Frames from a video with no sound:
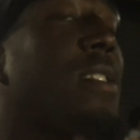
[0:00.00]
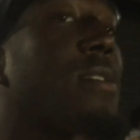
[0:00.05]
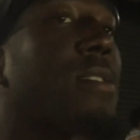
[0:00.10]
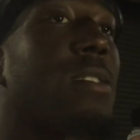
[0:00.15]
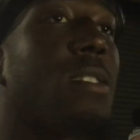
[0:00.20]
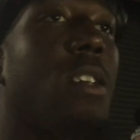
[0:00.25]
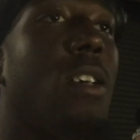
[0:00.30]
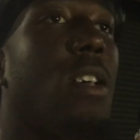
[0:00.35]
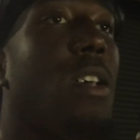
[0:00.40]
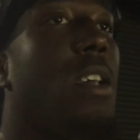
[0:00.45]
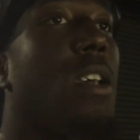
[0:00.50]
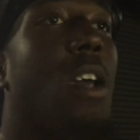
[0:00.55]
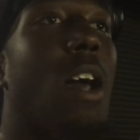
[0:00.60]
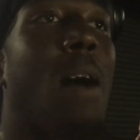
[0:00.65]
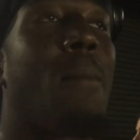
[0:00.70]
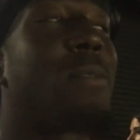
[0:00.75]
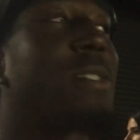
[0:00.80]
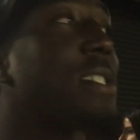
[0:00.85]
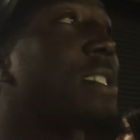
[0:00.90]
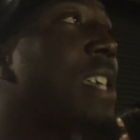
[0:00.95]
And
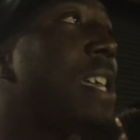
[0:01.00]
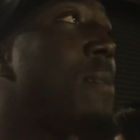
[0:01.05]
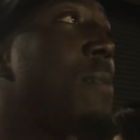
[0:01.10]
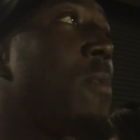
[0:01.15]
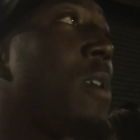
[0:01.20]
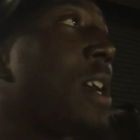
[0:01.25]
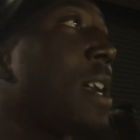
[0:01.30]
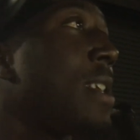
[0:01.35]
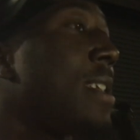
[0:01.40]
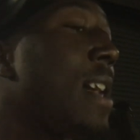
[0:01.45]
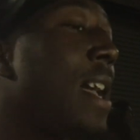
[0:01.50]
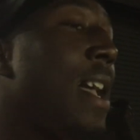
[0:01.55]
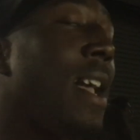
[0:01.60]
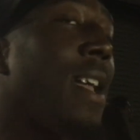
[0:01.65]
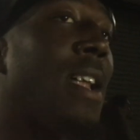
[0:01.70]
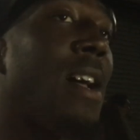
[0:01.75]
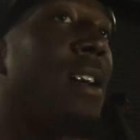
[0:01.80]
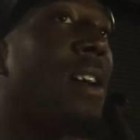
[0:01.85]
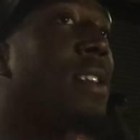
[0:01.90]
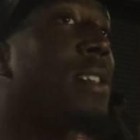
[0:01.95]
I'm gonna just keep working day
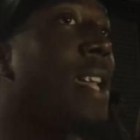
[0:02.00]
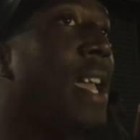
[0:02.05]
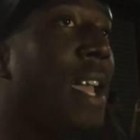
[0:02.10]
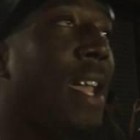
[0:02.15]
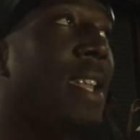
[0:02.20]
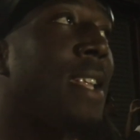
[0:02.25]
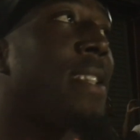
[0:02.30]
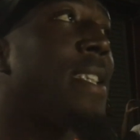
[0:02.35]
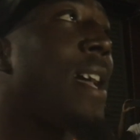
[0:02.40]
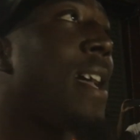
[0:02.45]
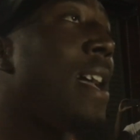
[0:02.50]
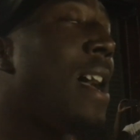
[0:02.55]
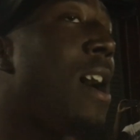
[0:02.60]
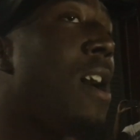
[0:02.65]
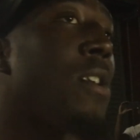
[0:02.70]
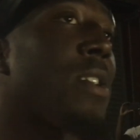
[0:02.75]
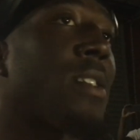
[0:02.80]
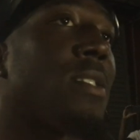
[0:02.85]
in and day out,